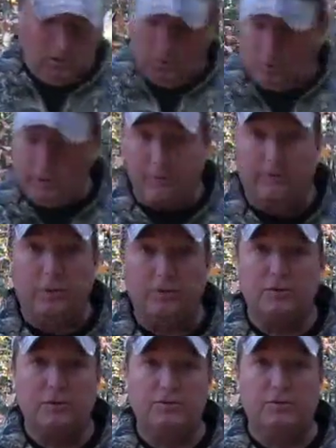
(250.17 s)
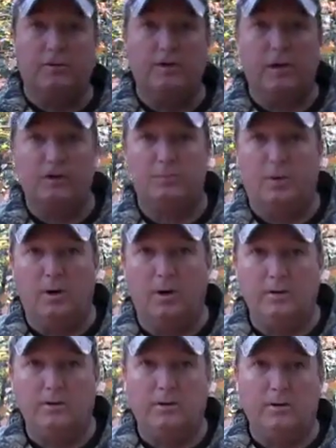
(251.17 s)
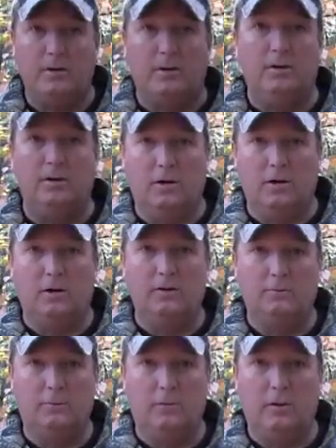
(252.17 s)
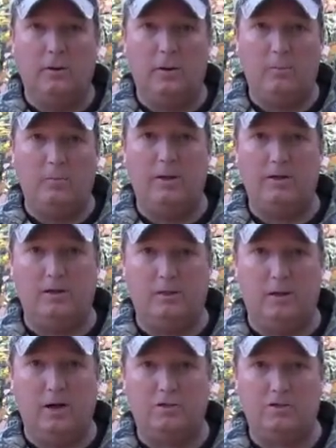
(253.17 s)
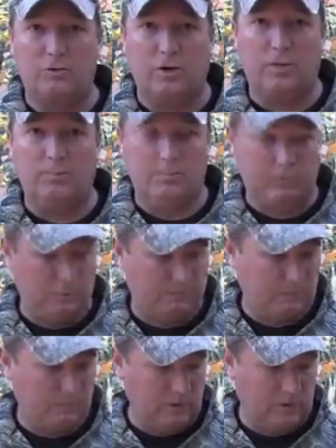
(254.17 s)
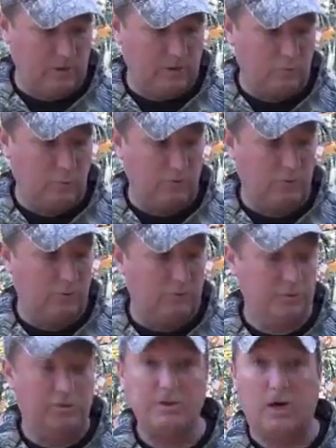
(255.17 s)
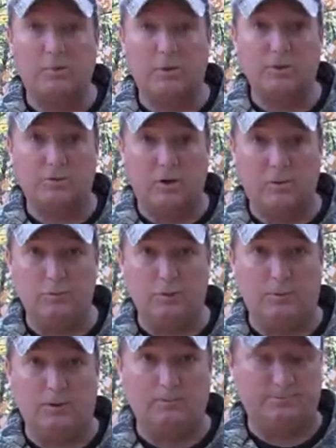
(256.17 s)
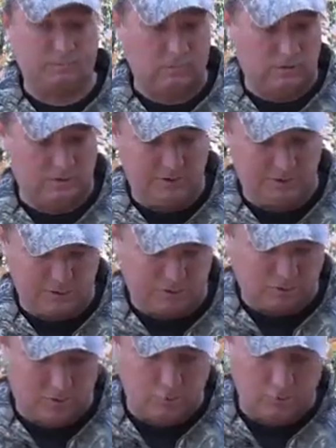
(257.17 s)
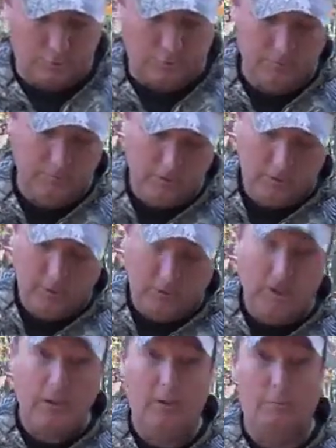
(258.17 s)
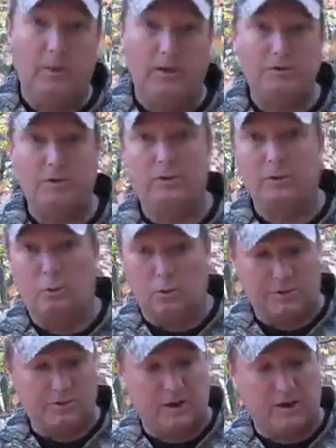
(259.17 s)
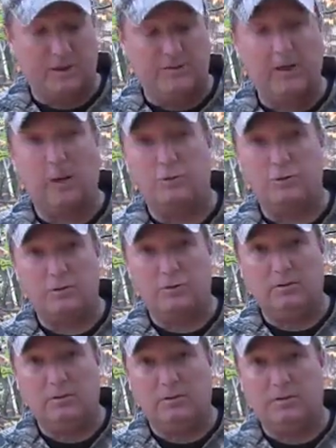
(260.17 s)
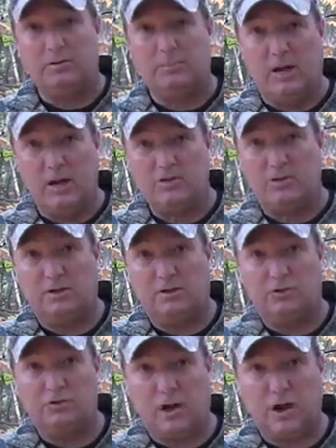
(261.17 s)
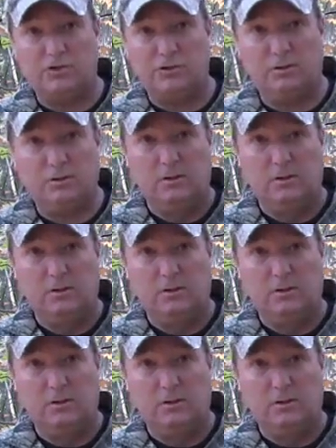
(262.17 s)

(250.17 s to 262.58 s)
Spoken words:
Okay folks, so the next part in our making a mock scrape is we're going to set up our scrape dripper. This is a scrape dripper. It basically works on temperature, expansion and contraction.